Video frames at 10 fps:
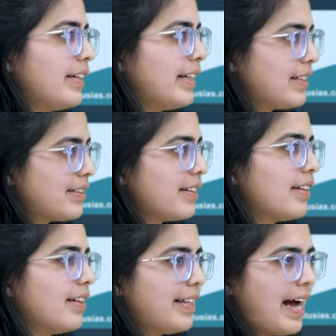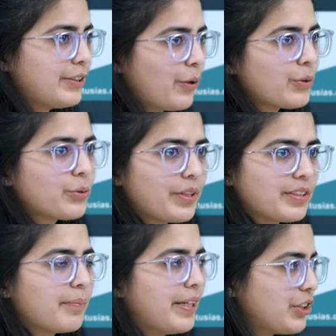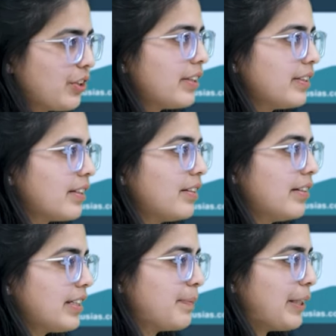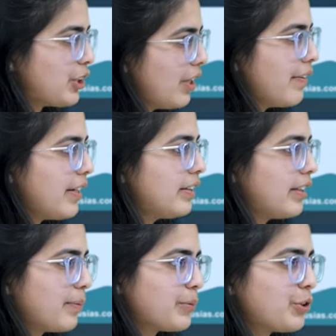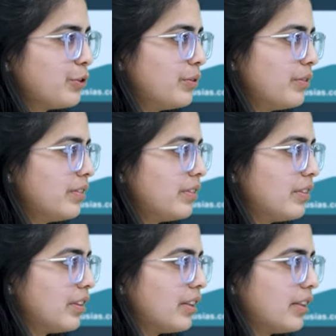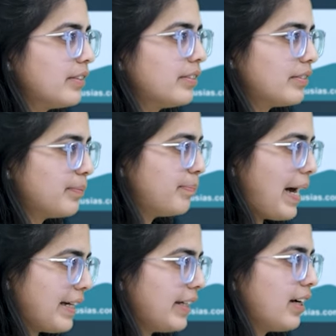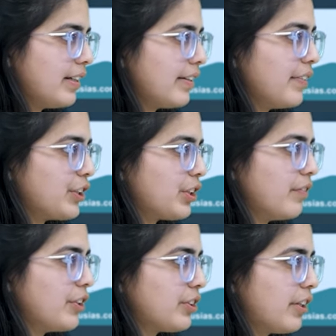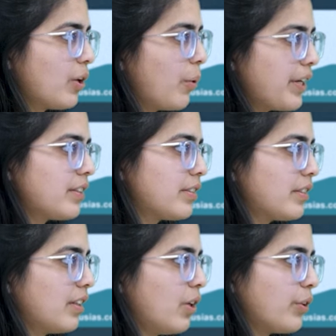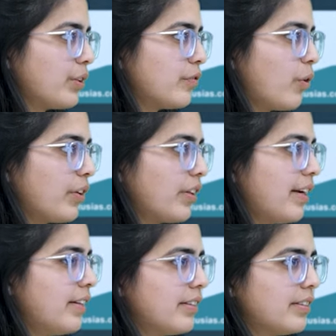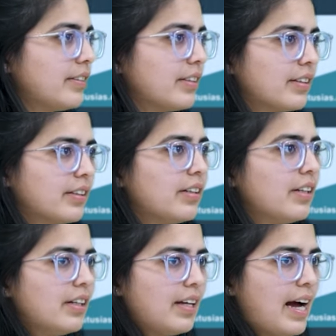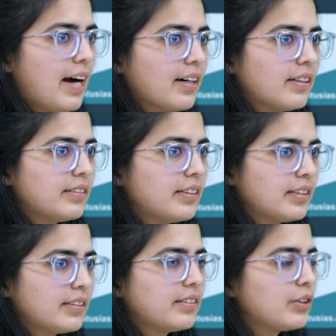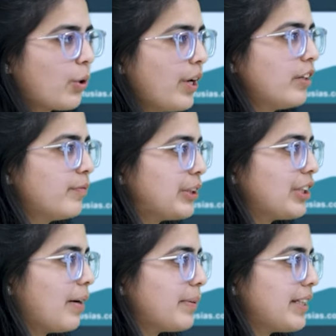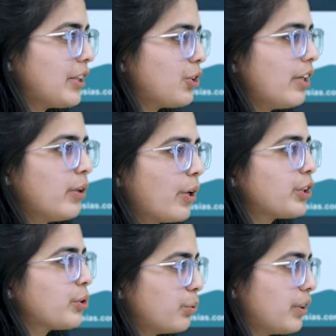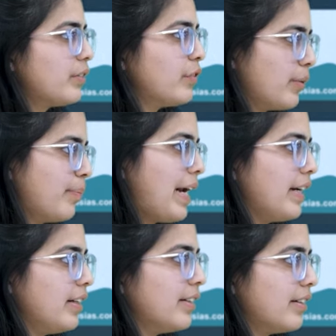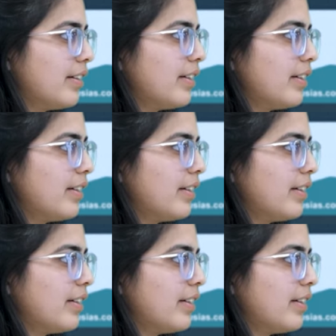Yes, sir. That also is a major reason, especially when it comes to the paddy cultivation, which requires a lot of water, and the soil of Punjab is actually not suited for paddy.